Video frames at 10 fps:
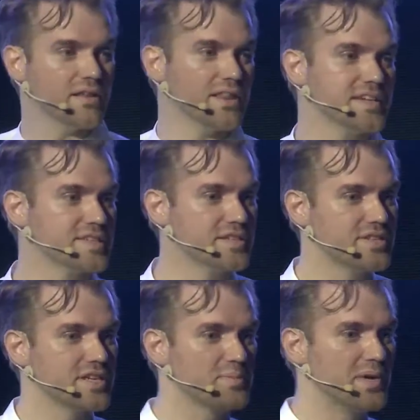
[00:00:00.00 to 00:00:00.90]
less than
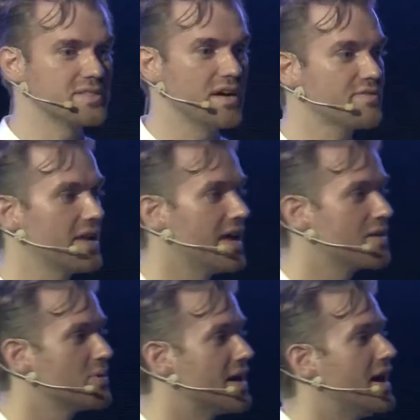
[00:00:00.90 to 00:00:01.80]
6 months after
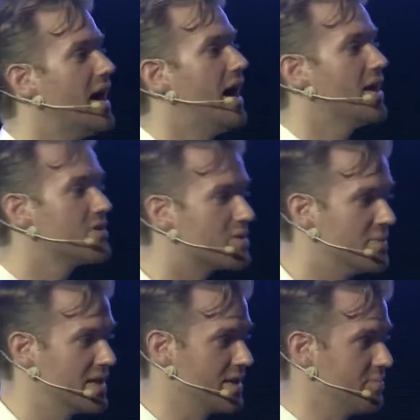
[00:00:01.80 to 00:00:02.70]
that, we had 100
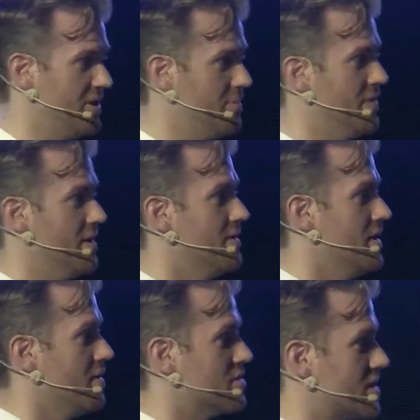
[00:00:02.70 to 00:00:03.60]
million people
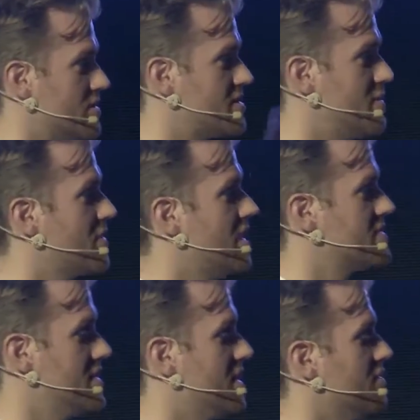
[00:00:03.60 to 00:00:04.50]
with our SIM
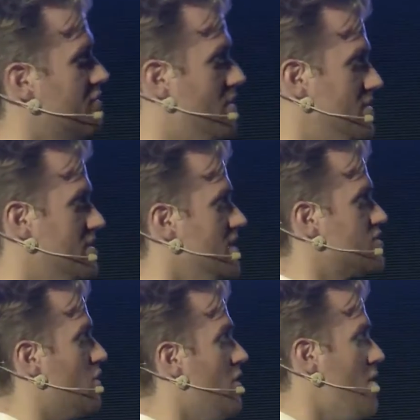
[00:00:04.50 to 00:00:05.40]
cards in their phone.
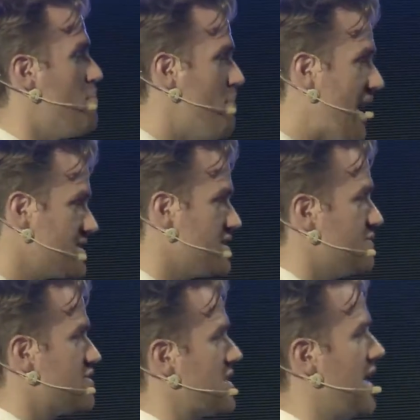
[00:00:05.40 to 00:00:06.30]
So
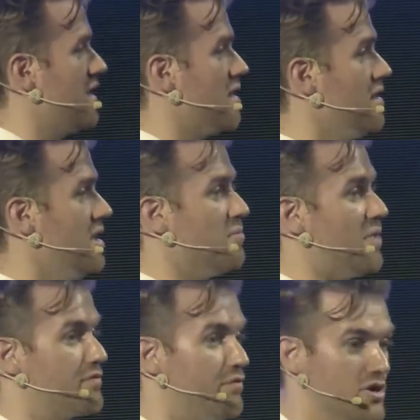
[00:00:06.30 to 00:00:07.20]
massive scale,
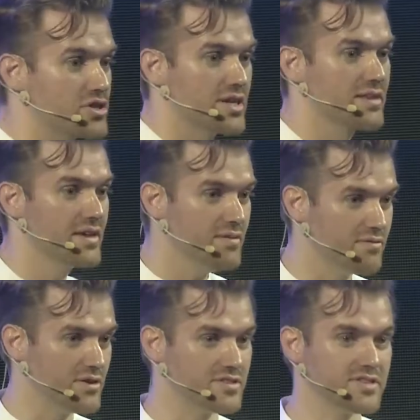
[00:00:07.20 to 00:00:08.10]
but fortunately
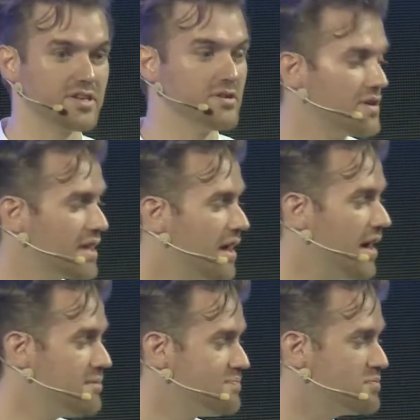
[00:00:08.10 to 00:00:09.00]
for the security
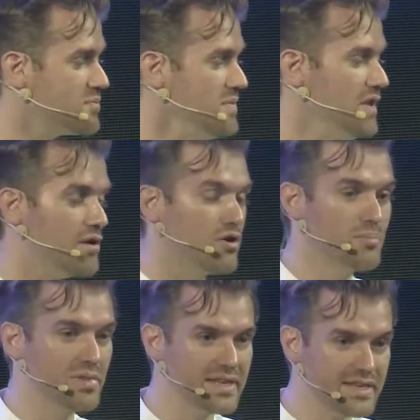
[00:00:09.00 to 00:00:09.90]
guy,
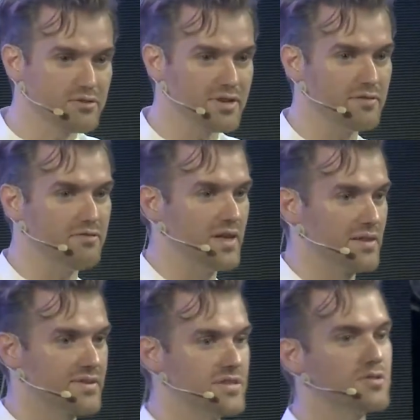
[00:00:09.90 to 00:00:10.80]
complete
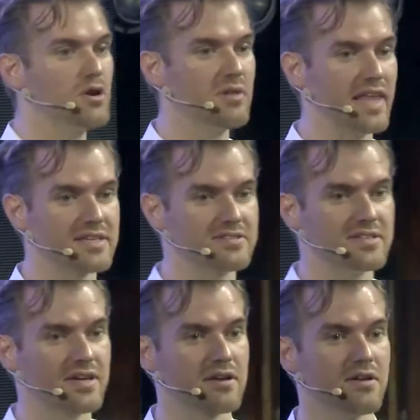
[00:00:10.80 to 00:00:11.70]
greenfield. There's no legacy
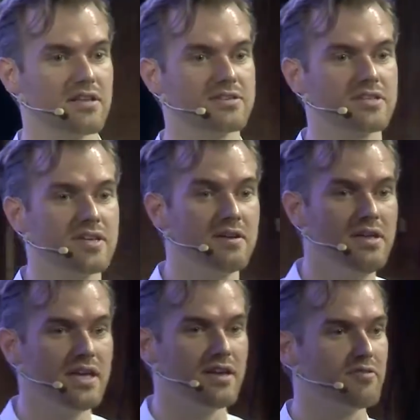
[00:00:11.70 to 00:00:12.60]
technology
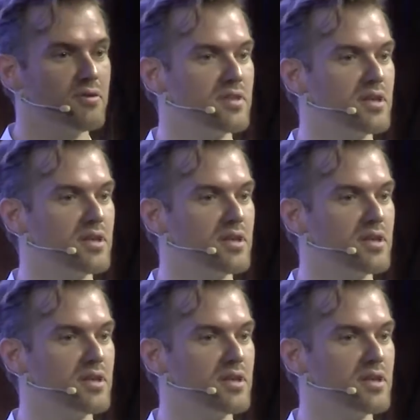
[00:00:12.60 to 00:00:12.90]
if you